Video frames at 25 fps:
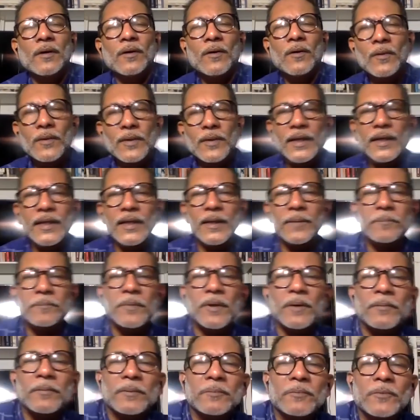All right.
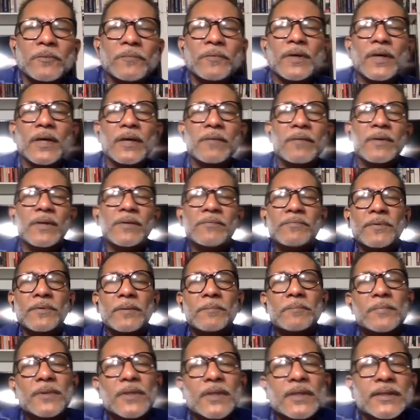I mean, moving away
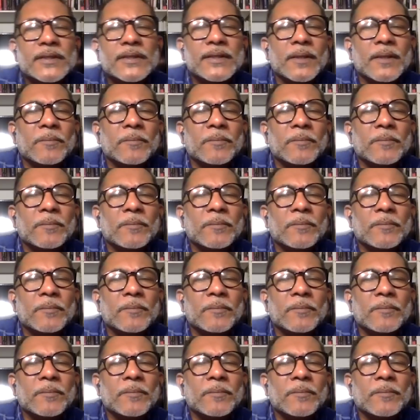from this,